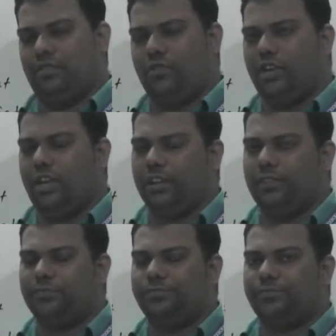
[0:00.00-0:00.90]

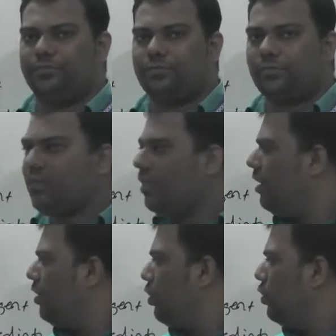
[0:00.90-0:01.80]
Okay,
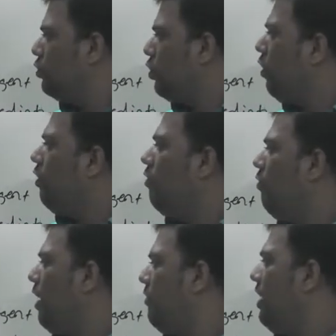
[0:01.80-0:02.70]
so what